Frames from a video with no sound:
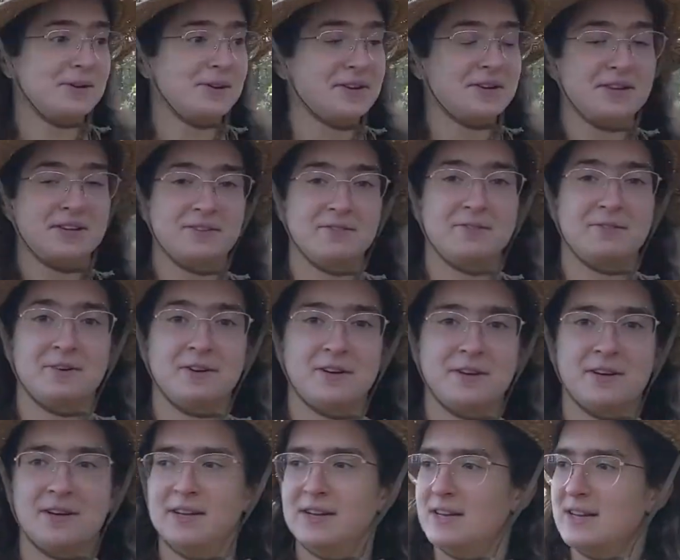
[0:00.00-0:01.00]
looking
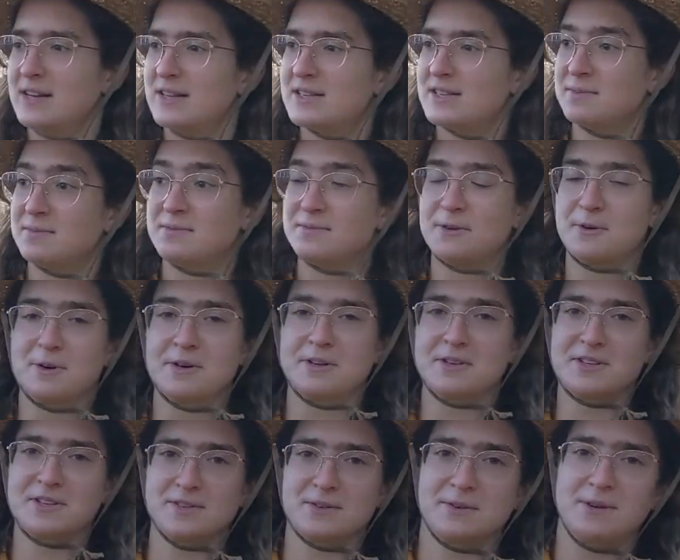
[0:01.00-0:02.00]
for some
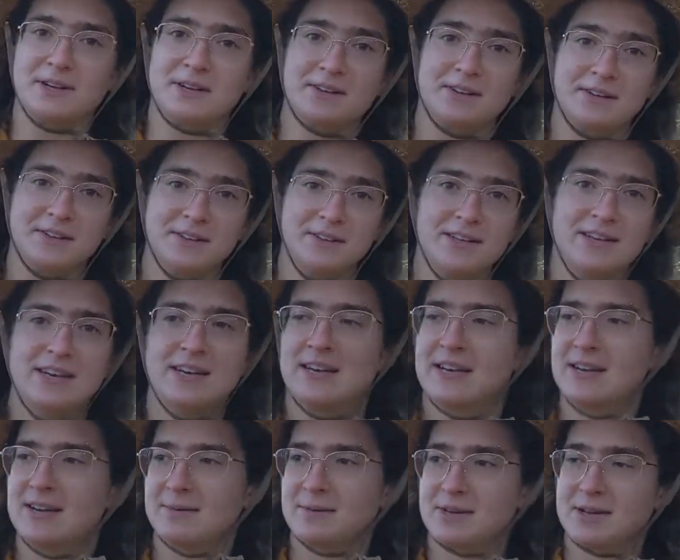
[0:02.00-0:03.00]
forest soil.
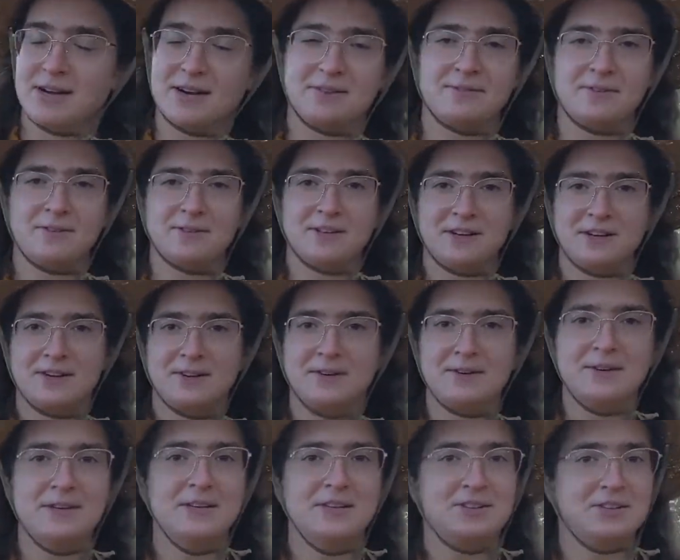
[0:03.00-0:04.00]
Careful
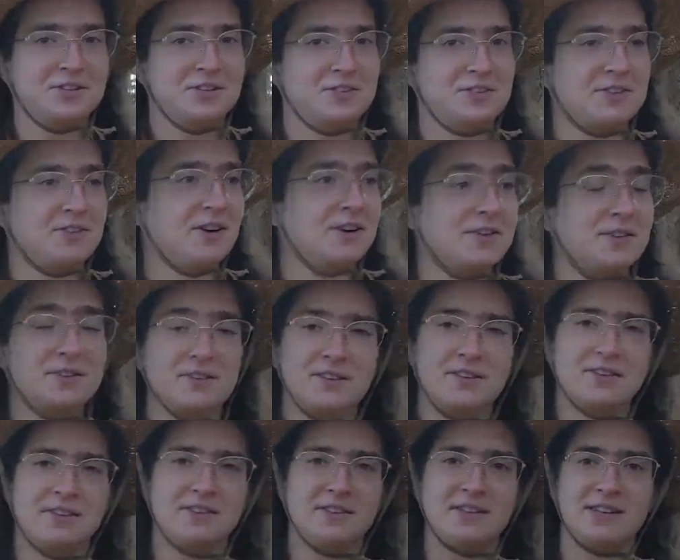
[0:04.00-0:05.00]
though, she startles
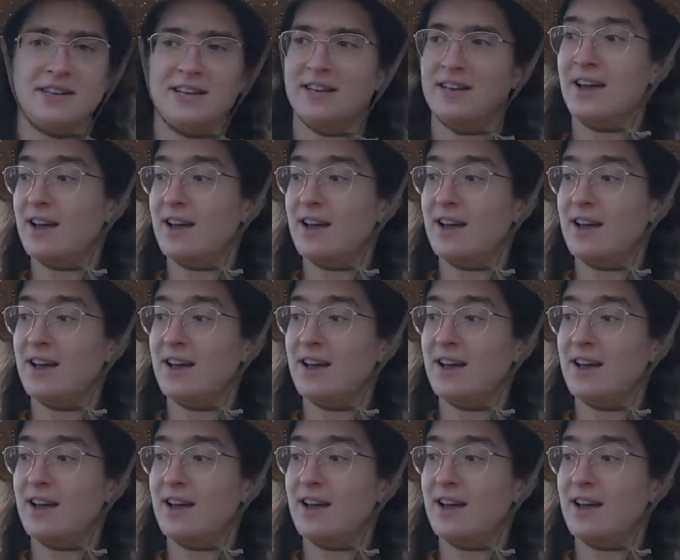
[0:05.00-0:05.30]
easily.